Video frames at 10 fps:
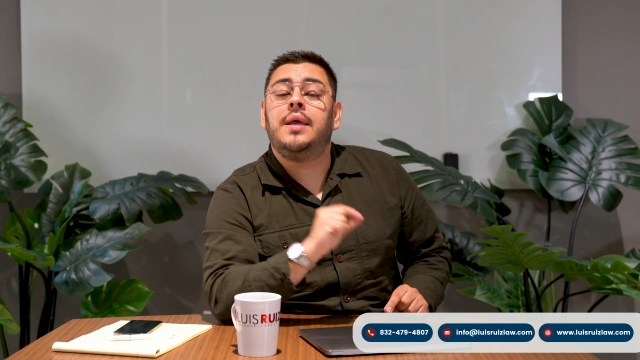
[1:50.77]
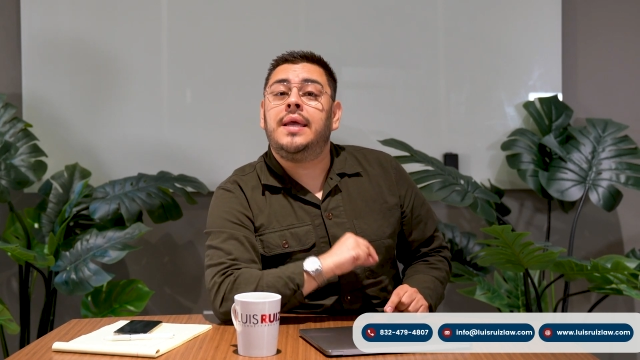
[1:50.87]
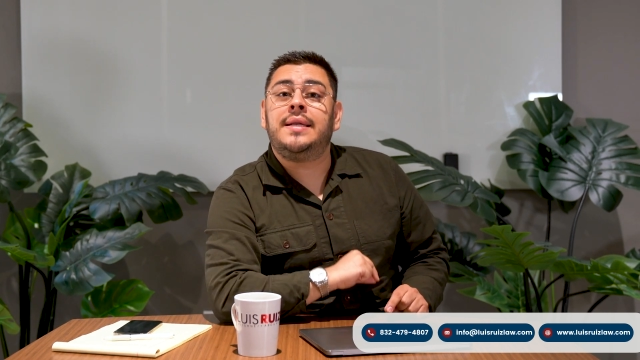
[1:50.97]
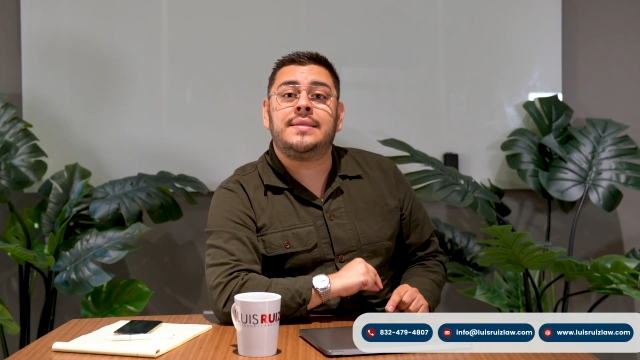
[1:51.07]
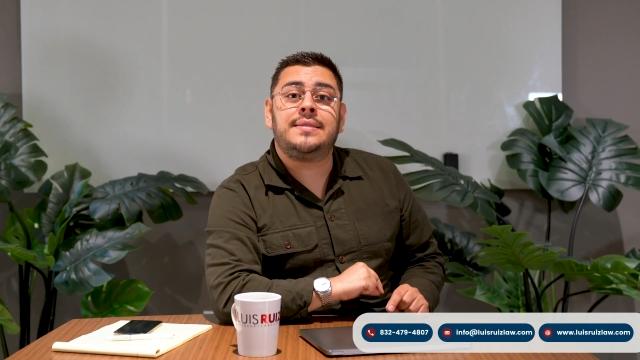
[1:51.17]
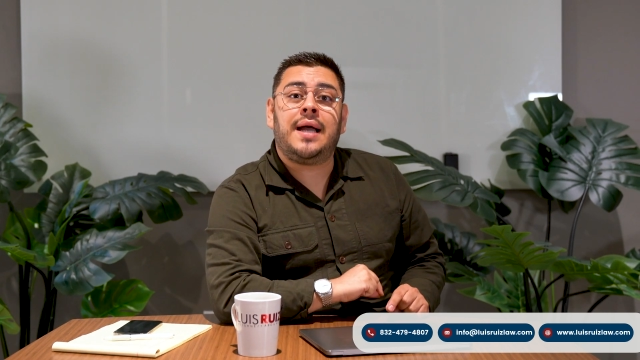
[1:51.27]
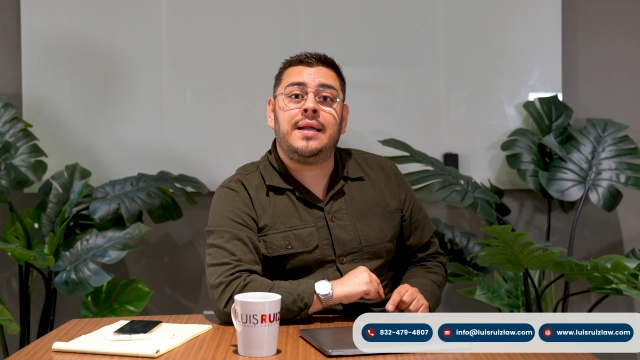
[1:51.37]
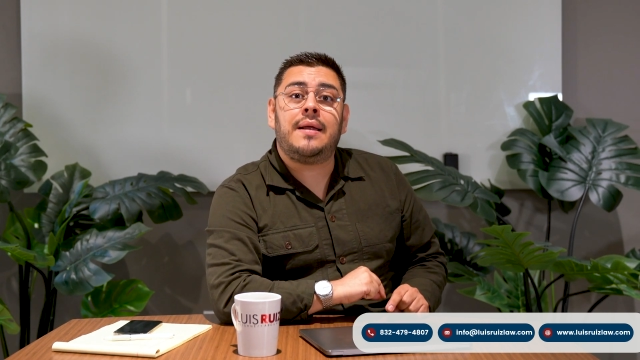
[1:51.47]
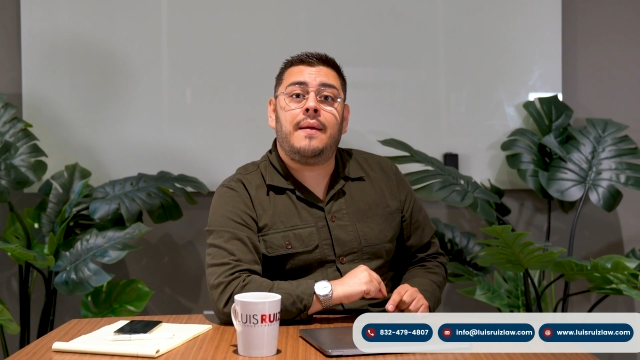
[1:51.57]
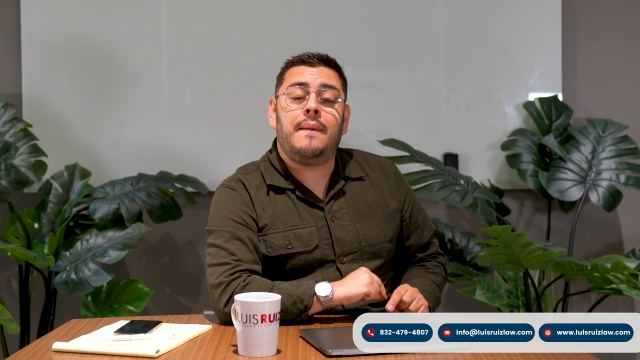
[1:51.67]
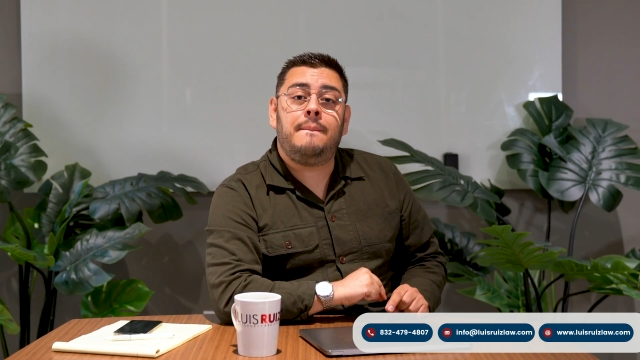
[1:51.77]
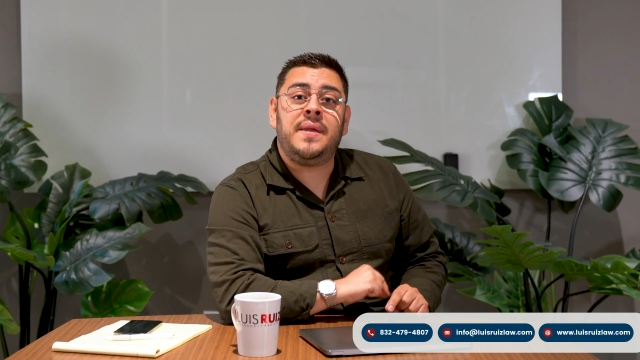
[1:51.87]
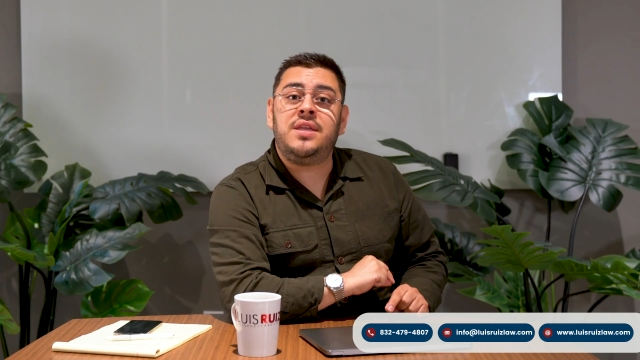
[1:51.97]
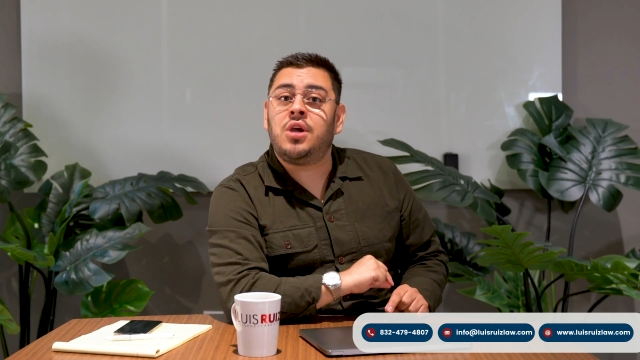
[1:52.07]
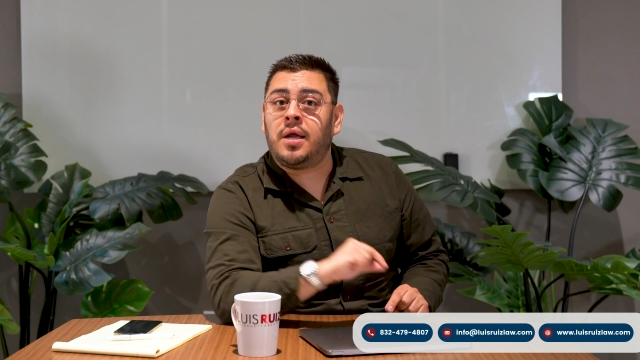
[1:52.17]
It is not
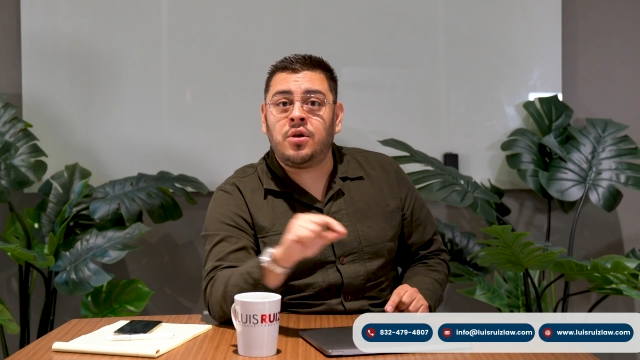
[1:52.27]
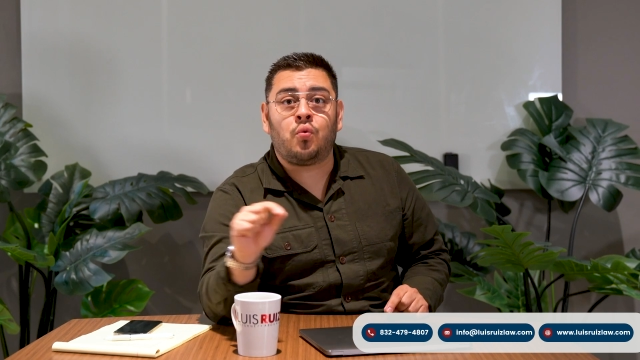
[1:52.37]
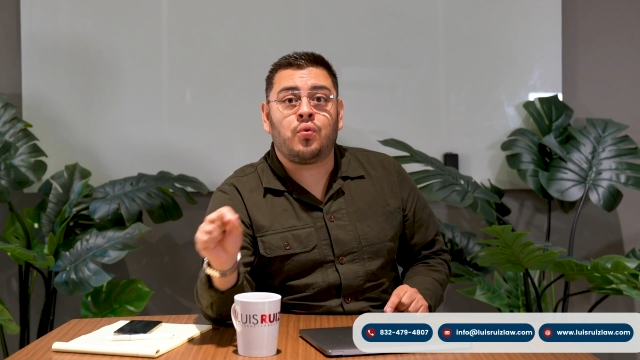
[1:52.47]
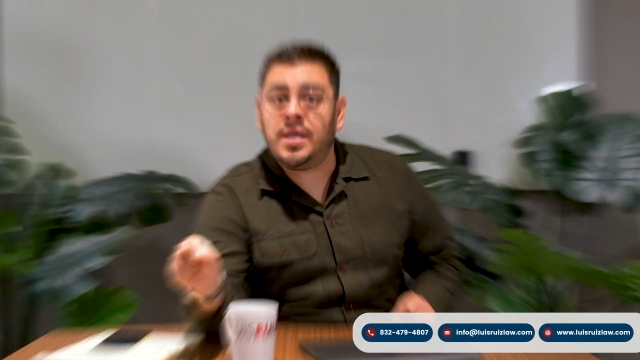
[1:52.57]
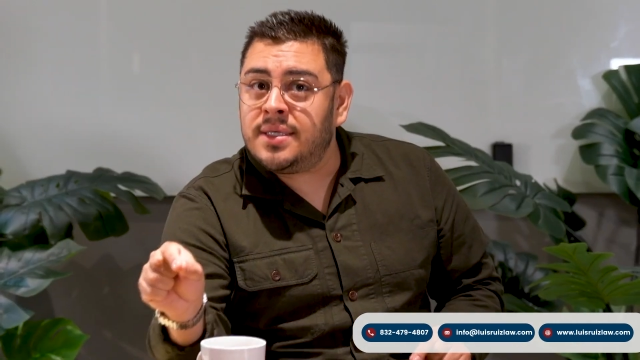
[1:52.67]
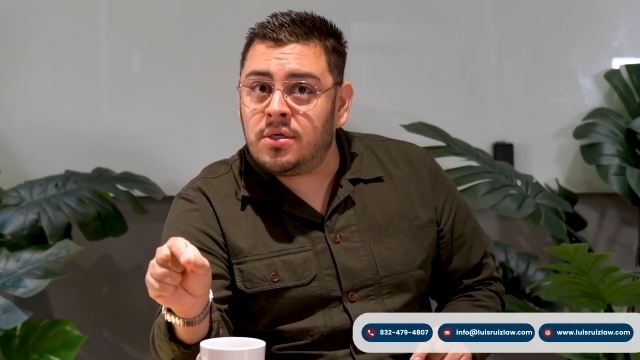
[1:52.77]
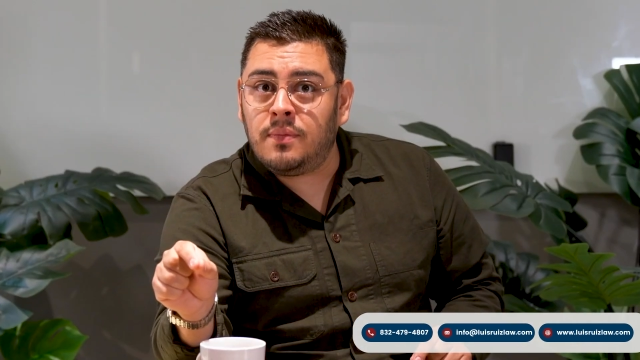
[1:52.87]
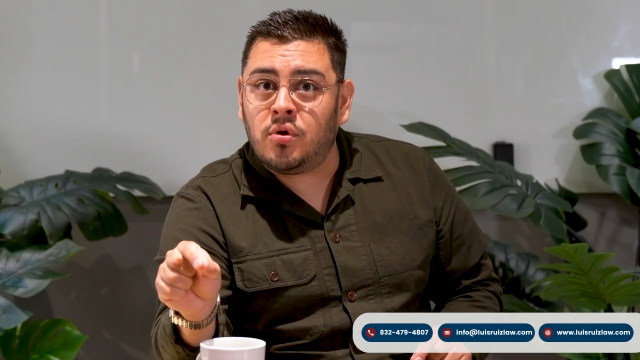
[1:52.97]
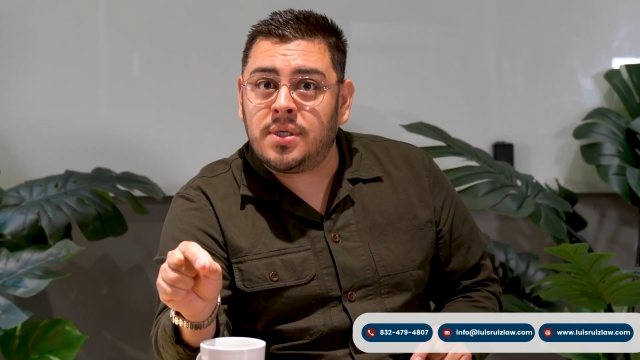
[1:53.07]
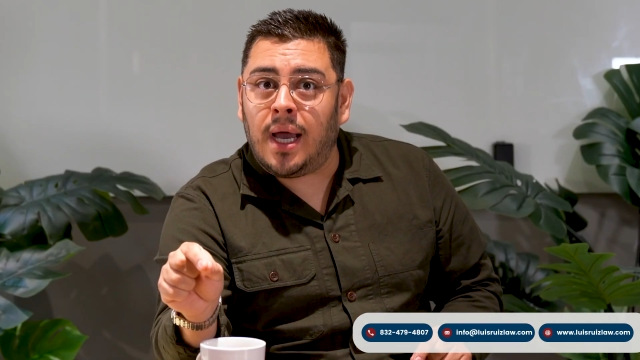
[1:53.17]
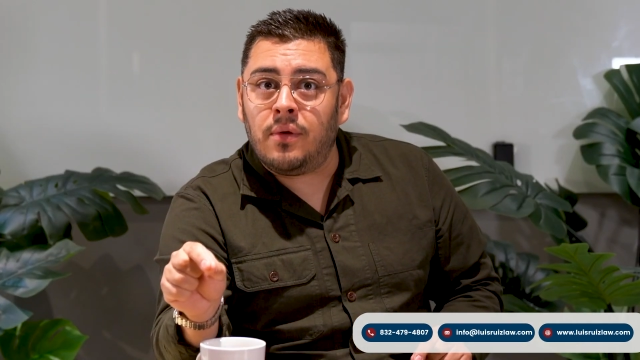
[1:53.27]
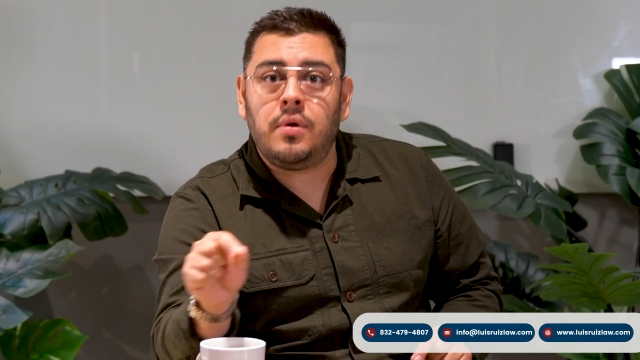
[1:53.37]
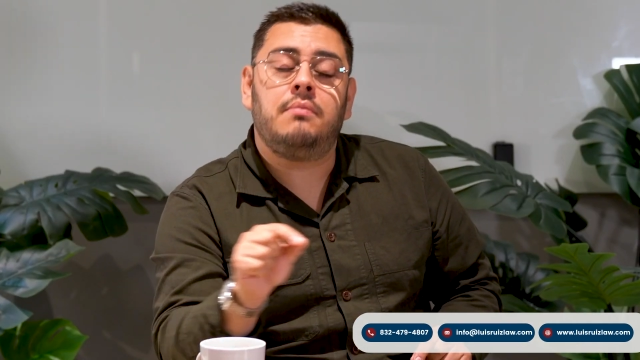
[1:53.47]
beyond a reasonable doubt.